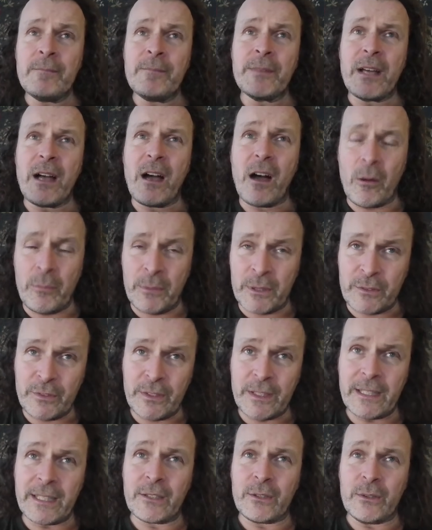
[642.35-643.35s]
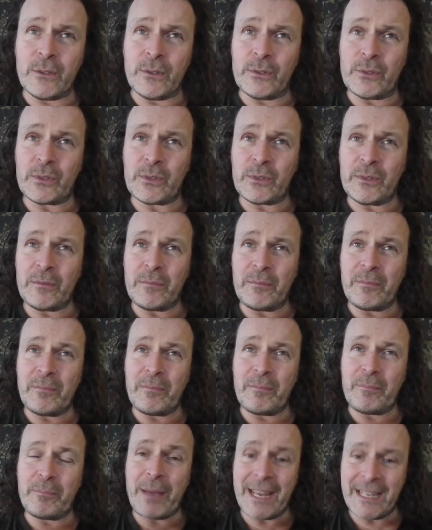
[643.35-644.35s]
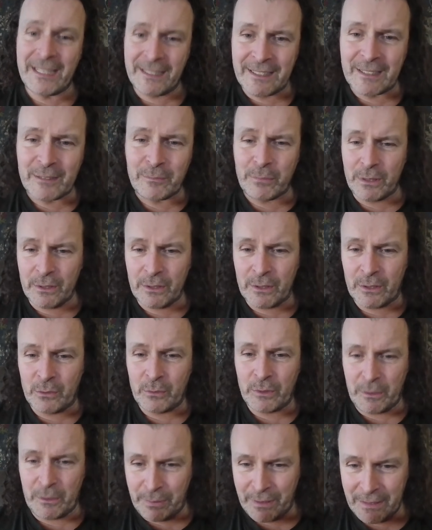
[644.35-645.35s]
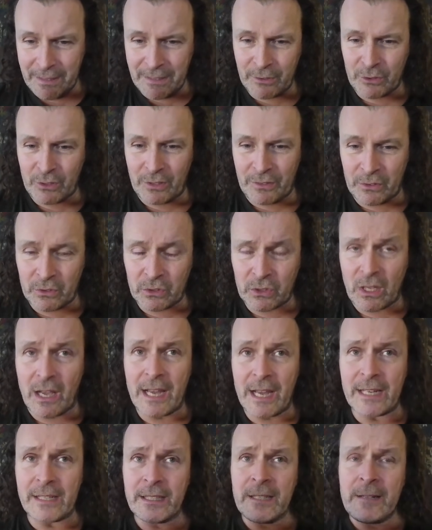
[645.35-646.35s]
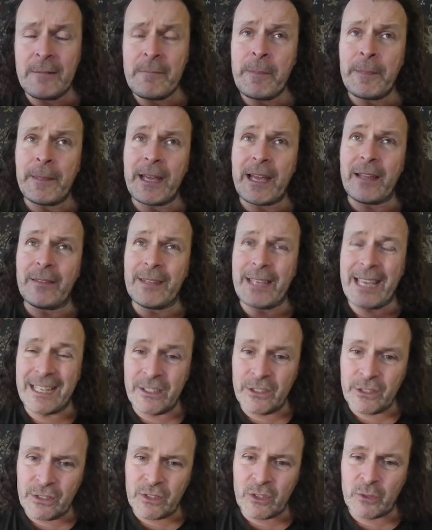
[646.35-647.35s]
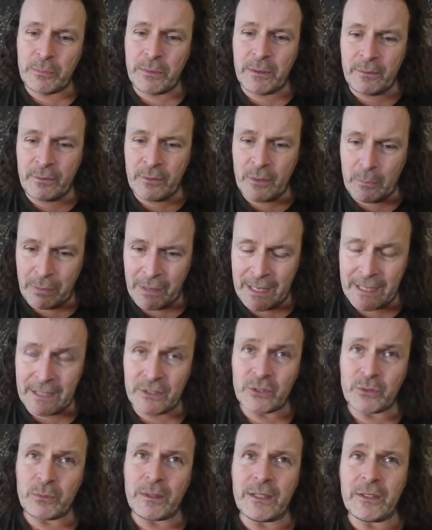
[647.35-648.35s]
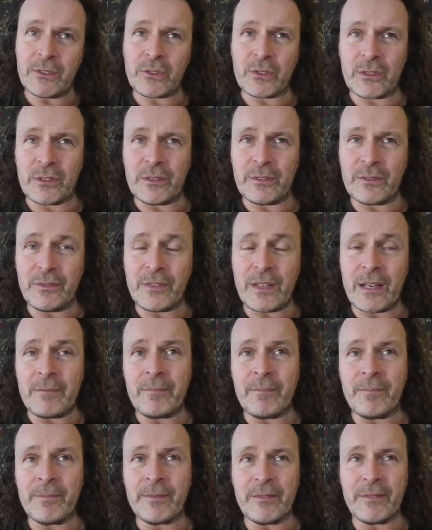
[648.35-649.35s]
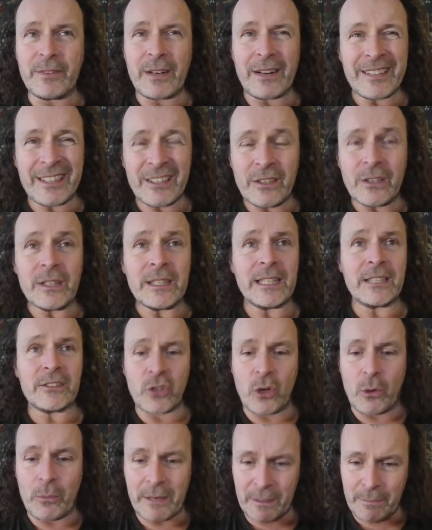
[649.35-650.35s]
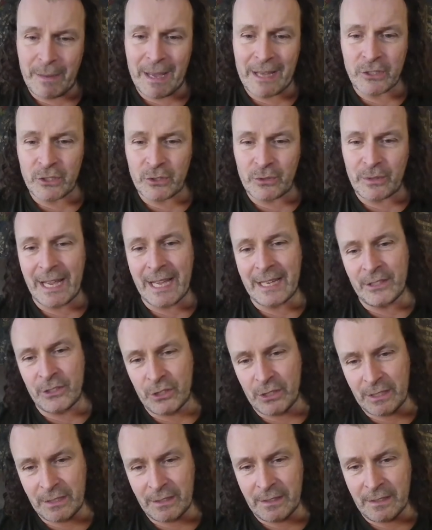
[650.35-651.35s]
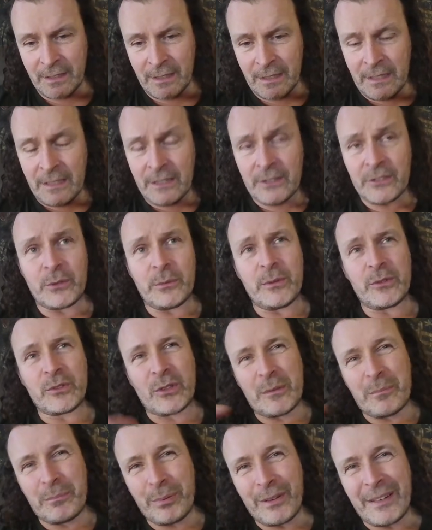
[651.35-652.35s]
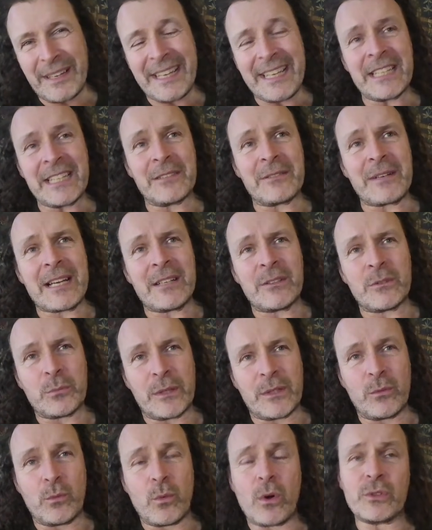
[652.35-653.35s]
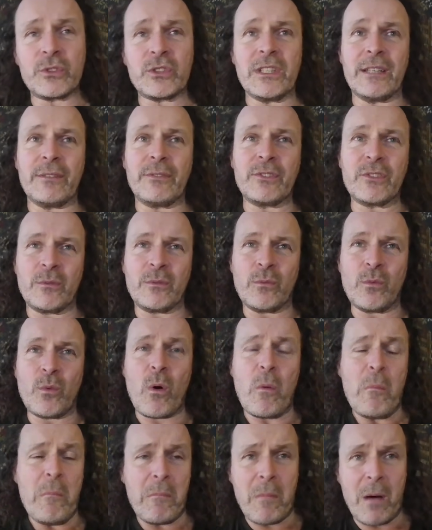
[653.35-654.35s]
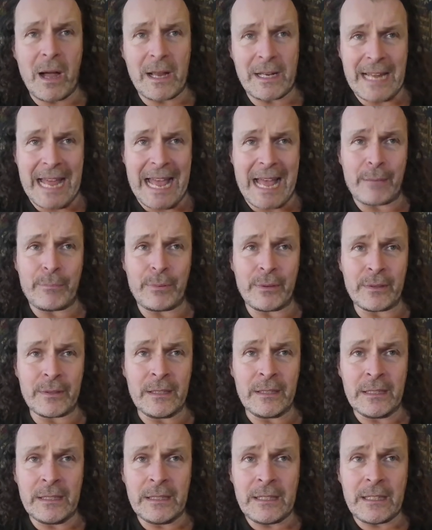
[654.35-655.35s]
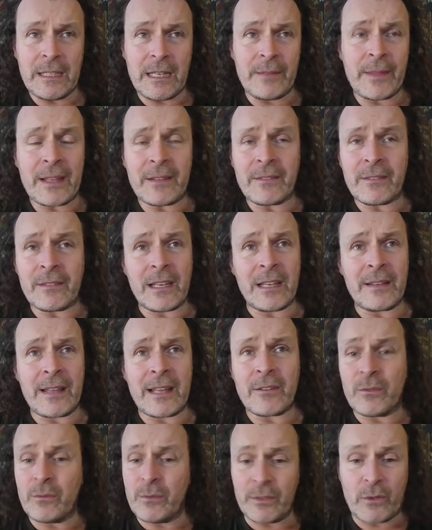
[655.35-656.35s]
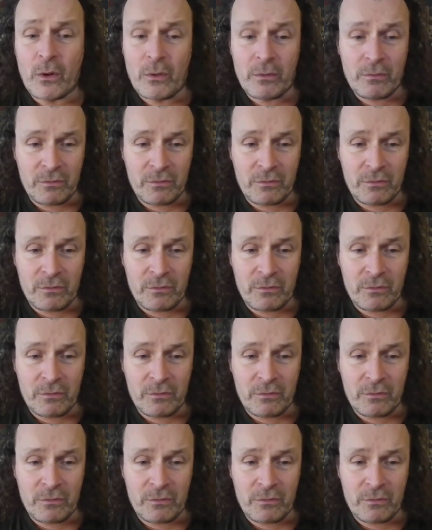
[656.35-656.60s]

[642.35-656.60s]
armoured vehicles painted blue with police on the side, and the engine's been replaced with this sort of very early atomic battery engine. So we were sort of playing around with what ifs and what might happen, and then we've got